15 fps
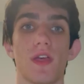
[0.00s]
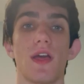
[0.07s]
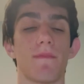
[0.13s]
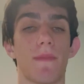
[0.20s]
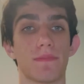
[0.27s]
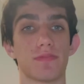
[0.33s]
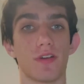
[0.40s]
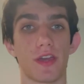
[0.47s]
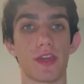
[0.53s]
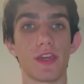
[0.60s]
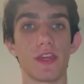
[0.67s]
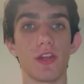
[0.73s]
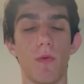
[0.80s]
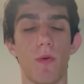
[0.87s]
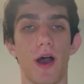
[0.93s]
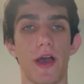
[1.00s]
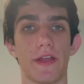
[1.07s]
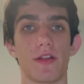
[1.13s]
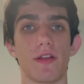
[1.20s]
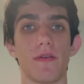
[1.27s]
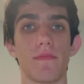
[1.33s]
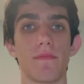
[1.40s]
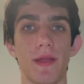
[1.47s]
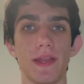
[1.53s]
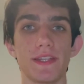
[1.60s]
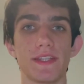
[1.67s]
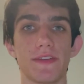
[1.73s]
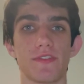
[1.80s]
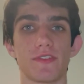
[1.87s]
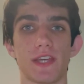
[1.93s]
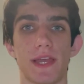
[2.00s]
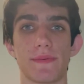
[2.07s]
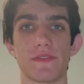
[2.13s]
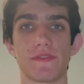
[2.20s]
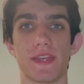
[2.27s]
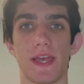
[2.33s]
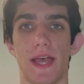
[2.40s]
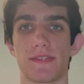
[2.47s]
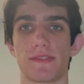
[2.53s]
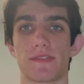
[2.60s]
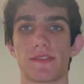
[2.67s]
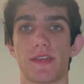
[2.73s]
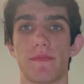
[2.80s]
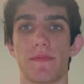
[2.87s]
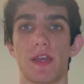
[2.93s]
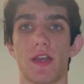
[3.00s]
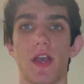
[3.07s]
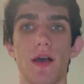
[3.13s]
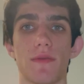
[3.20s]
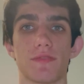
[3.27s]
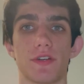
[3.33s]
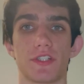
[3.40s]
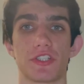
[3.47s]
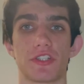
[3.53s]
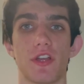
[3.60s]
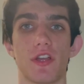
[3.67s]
By plugging in a wire, many different types of tasks can be accomplished,